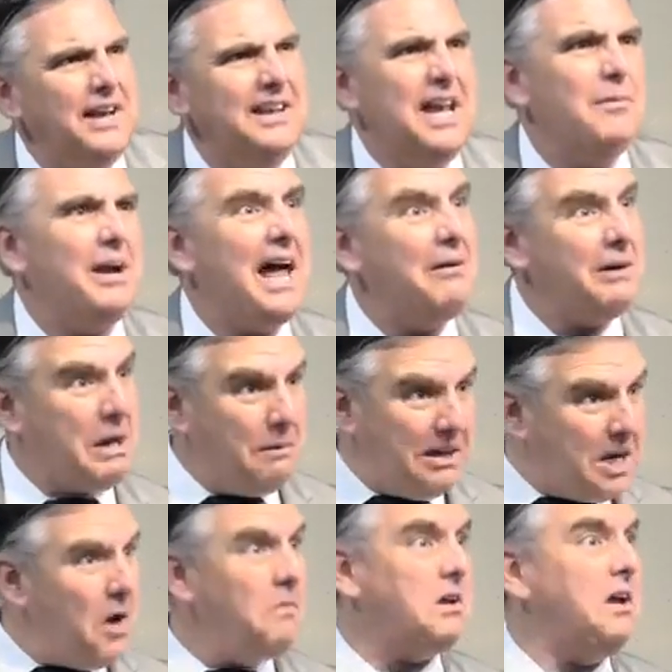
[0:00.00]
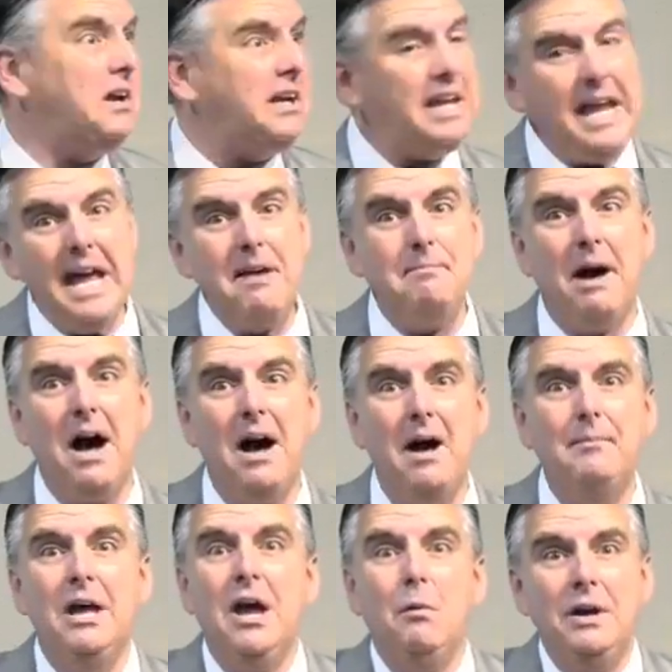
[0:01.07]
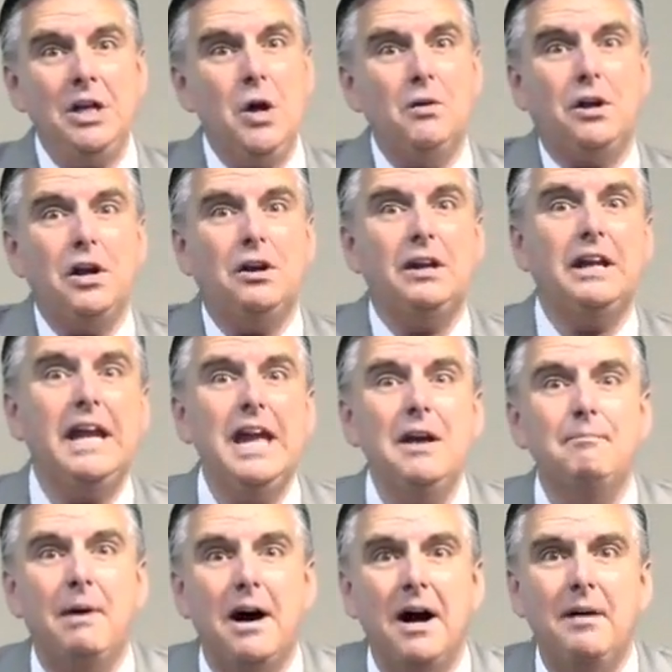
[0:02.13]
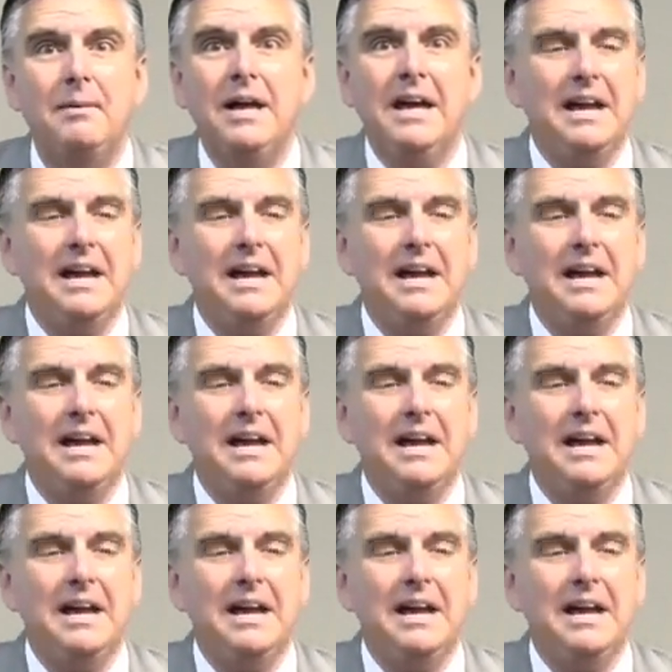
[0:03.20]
and they were like, okay, when are you gonna cook it again, Mom? When are you gonna cook it again, Mom?